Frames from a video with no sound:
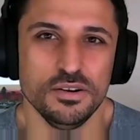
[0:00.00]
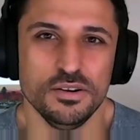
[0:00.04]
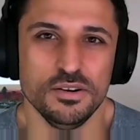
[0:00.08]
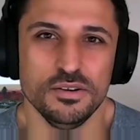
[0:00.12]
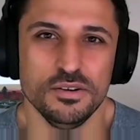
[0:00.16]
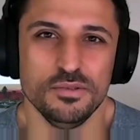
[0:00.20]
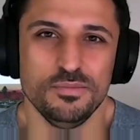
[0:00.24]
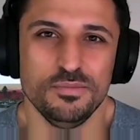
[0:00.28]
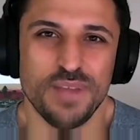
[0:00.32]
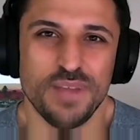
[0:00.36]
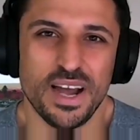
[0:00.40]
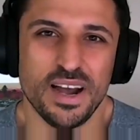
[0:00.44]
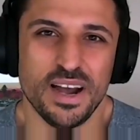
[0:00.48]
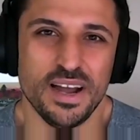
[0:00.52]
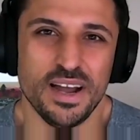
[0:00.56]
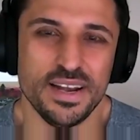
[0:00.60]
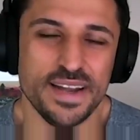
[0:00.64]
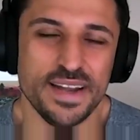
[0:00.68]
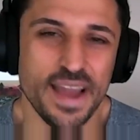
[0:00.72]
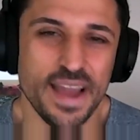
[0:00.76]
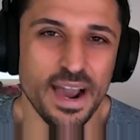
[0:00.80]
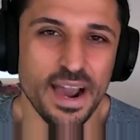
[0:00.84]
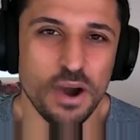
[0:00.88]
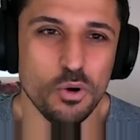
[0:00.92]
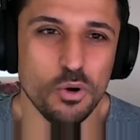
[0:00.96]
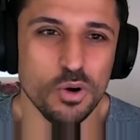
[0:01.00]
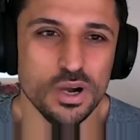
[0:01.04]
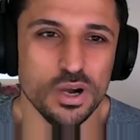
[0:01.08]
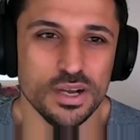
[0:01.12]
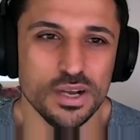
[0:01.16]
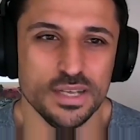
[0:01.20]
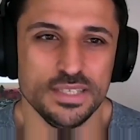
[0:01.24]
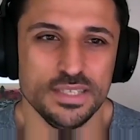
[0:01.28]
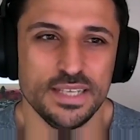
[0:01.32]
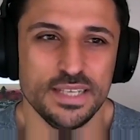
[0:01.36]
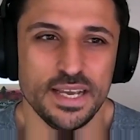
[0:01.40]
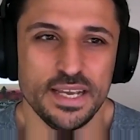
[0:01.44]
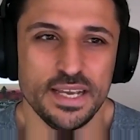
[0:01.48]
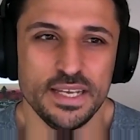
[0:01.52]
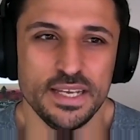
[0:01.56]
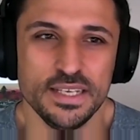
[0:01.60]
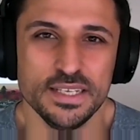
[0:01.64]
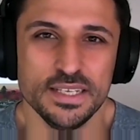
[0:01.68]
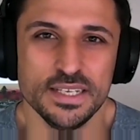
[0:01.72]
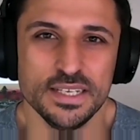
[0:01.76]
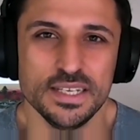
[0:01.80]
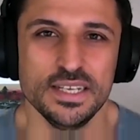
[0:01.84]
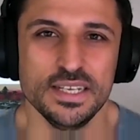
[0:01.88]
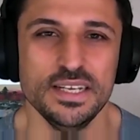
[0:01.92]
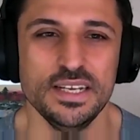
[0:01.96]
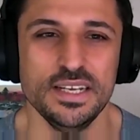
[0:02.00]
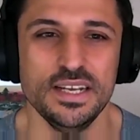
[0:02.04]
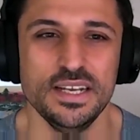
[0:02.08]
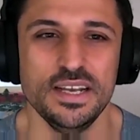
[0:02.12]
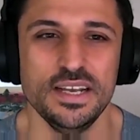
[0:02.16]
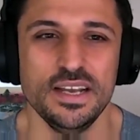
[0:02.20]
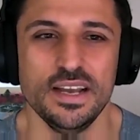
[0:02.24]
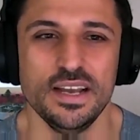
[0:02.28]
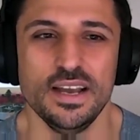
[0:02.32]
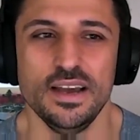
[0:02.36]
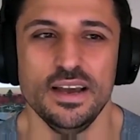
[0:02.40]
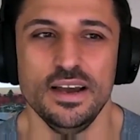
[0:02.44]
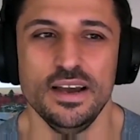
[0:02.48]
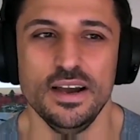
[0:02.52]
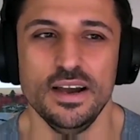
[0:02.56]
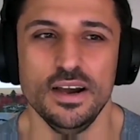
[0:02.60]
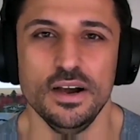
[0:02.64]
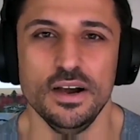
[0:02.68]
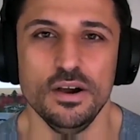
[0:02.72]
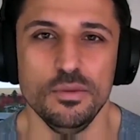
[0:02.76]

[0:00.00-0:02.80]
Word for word: about an hour a day, uh,